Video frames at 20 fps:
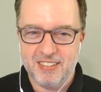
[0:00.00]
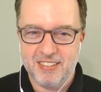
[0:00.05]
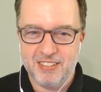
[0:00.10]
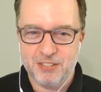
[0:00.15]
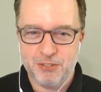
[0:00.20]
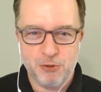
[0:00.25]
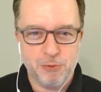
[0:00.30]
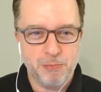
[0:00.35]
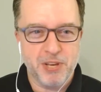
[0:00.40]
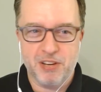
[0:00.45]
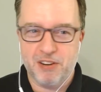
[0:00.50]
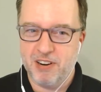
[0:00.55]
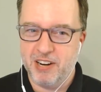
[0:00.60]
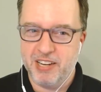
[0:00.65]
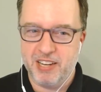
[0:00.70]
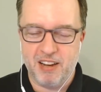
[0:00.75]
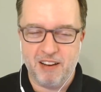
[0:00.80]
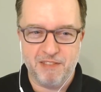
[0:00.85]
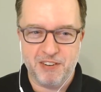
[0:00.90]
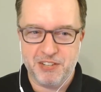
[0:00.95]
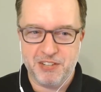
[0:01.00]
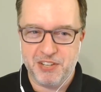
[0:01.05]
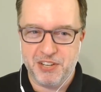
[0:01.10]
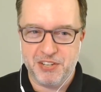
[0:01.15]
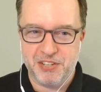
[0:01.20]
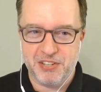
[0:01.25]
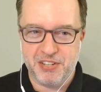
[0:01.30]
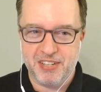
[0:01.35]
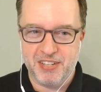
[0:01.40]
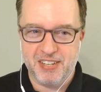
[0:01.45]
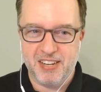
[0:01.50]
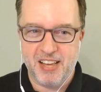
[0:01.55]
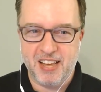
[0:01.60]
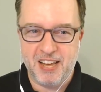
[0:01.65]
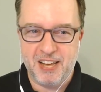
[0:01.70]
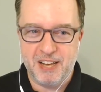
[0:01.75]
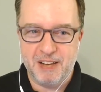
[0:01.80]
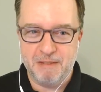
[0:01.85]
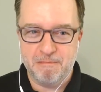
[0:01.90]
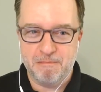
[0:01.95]
Should be a great conversation.
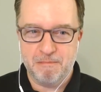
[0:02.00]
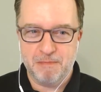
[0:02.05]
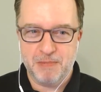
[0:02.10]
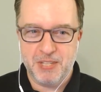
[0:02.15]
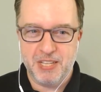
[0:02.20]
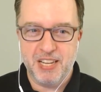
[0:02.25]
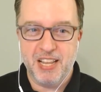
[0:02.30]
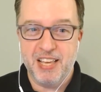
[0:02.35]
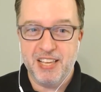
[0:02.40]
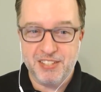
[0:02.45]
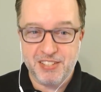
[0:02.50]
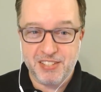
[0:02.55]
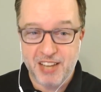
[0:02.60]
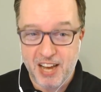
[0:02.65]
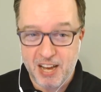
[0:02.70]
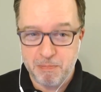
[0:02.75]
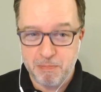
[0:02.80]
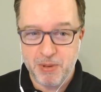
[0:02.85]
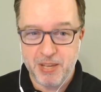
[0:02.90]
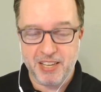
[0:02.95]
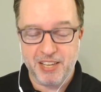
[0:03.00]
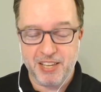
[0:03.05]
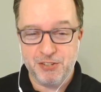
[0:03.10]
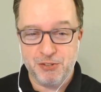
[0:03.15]
Today's topic,